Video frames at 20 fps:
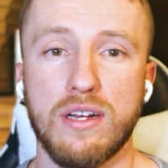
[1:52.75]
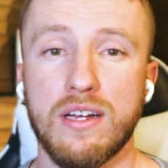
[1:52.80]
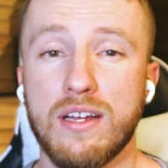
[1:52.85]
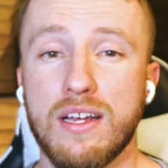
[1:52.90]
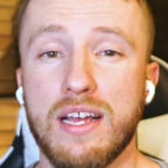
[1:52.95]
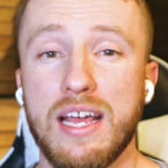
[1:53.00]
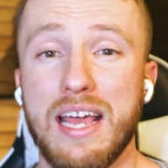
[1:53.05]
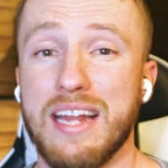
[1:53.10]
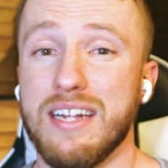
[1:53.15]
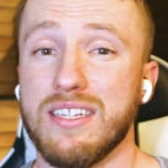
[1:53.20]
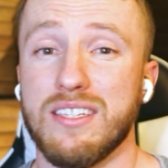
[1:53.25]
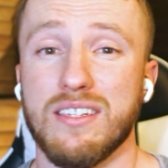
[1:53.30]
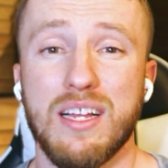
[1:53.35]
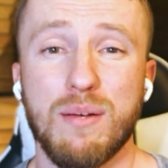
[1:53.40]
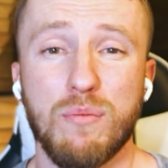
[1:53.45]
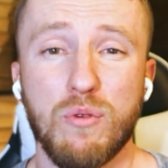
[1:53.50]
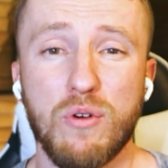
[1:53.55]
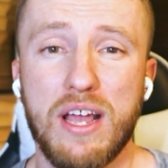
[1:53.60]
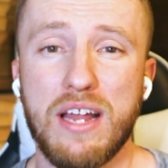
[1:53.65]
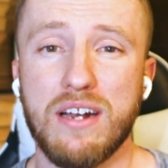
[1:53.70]
And it's a
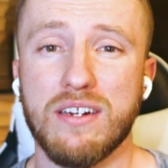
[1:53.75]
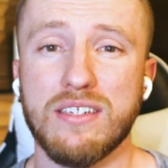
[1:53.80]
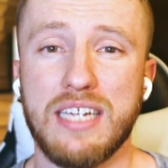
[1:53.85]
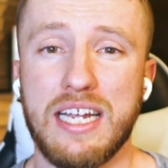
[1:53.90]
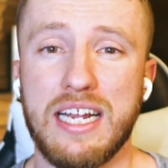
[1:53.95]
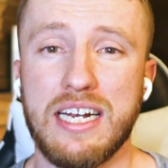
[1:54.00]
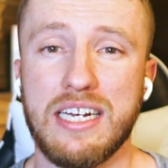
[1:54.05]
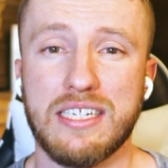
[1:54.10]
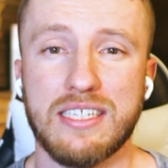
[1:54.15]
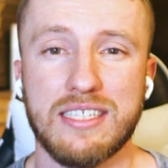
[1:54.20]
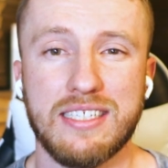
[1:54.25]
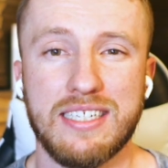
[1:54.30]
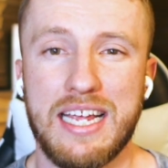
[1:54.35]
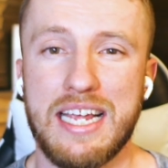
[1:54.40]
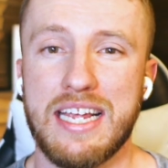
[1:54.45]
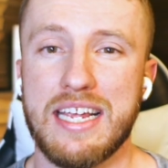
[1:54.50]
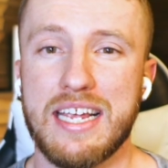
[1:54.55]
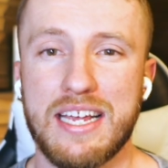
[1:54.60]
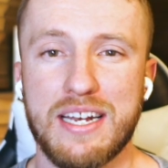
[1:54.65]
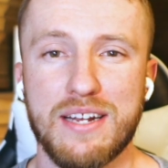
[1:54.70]
lot more entertaining to
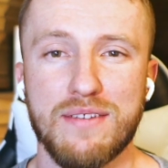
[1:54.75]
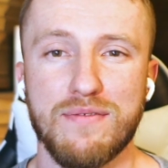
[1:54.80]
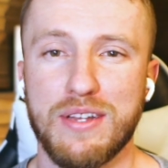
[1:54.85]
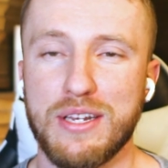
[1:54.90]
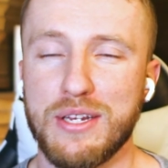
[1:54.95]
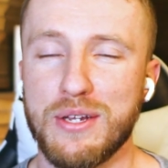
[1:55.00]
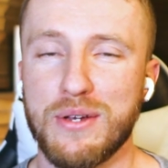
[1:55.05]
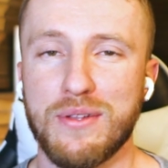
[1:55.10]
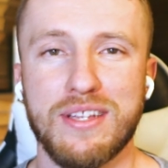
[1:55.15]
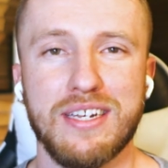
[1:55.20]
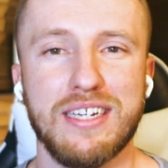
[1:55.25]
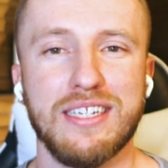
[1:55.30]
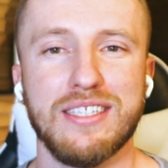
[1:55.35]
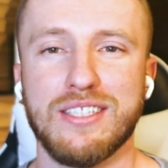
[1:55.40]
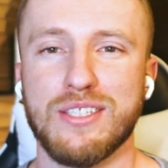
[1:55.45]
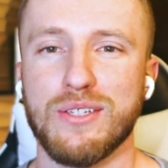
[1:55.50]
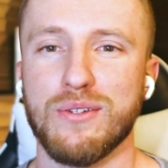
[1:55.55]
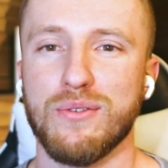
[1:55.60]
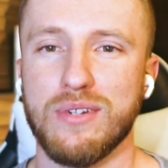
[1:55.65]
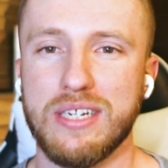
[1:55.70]
take in a video than it
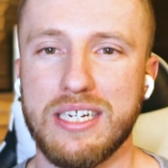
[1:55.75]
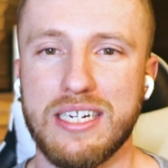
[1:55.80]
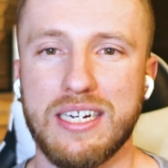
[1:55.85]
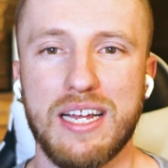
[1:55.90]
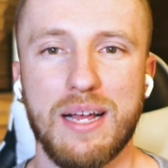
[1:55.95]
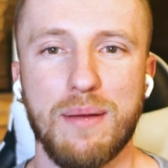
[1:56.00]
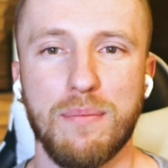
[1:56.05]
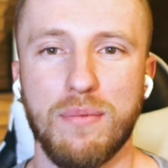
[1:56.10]
is to read